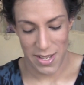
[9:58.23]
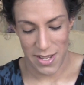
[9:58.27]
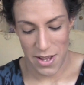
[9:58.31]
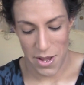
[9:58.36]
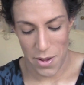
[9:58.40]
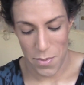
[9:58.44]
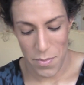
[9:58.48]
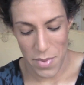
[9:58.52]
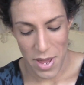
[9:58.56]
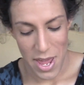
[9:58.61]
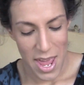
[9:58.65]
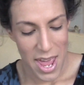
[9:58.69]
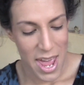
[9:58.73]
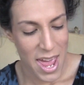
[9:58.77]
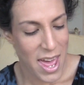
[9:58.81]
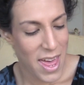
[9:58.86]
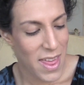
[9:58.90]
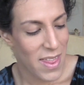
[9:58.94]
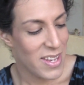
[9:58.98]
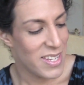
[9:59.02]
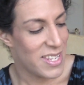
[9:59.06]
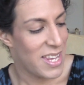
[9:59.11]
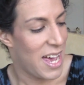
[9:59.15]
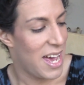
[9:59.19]
on them.
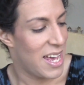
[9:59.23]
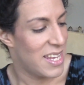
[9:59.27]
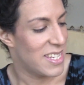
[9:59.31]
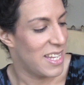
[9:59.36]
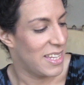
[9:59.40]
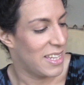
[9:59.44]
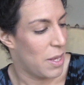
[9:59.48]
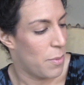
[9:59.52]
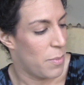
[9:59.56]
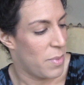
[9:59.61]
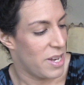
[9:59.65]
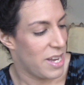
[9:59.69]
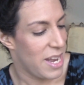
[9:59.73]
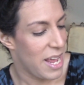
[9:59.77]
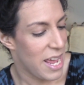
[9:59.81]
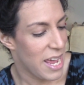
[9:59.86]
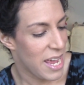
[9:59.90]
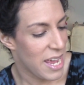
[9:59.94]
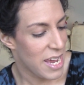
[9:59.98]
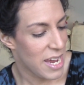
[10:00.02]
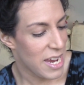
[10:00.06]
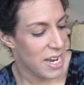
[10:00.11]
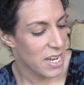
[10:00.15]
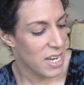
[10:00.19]
This has a
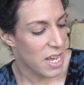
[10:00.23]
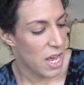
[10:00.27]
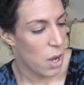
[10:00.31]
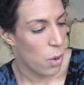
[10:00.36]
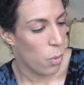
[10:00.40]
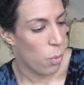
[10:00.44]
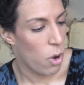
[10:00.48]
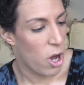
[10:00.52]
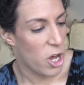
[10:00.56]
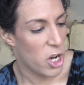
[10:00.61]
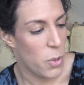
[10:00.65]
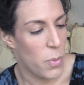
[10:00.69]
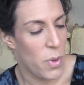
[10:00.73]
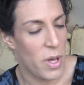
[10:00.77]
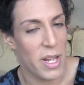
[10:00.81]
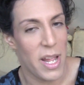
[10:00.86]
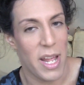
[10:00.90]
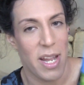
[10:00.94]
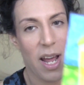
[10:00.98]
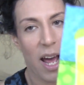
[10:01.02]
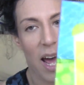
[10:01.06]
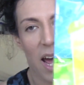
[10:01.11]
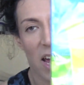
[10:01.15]
lemonade, a watermelon, and